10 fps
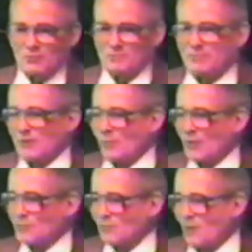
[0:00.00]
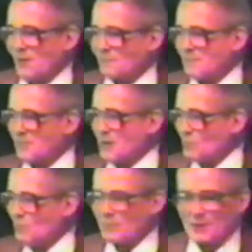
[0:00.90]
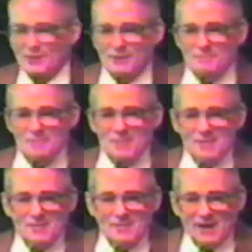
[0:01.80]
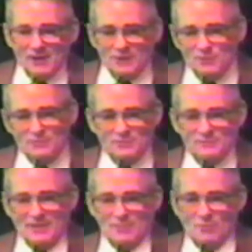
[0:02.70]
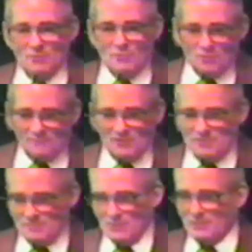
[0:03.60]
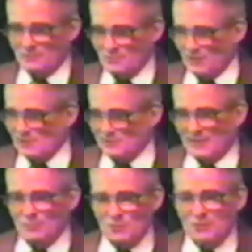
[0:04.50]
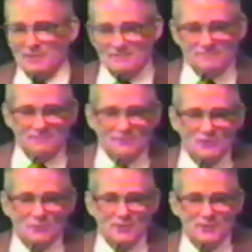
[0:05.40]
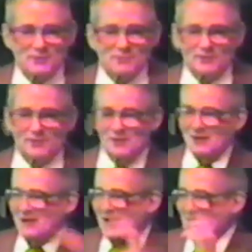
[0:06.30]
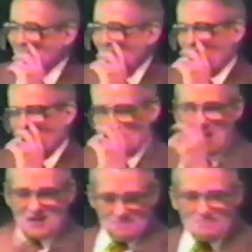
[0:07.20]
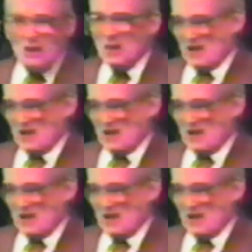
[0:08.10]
a big restaurant, everybody's whooping it up, and get you a table reserved there in the middle, the center table. we see about 15 or 20 kids there. And then right in the middle of